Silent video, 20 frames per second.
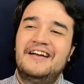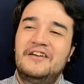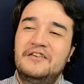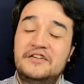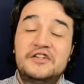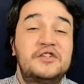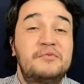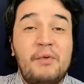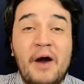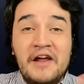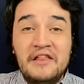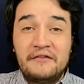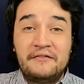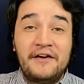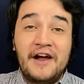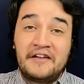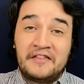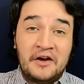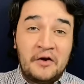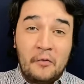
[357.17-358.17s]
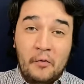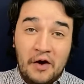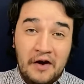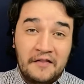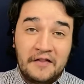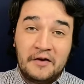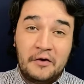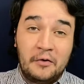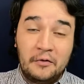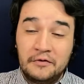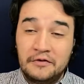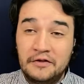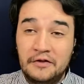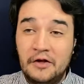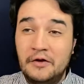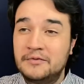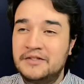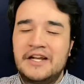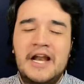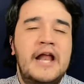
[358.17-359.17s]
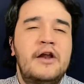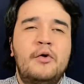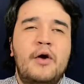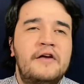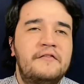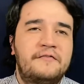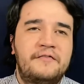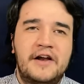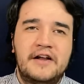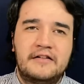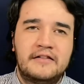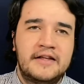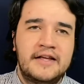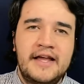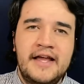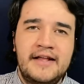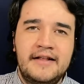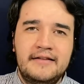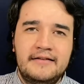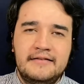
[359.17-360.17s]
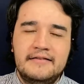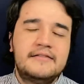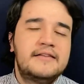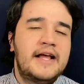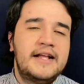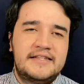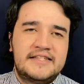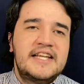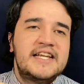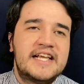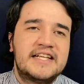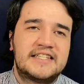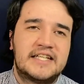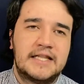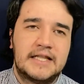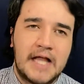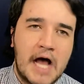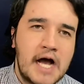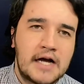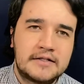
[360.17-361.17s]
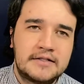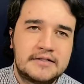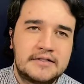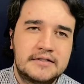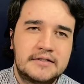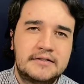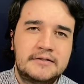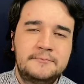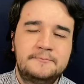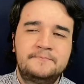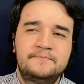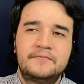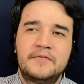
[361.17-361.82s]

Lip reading: despite the fact that it won at the Golden Globes. And quite frankly, it's in as a lock still,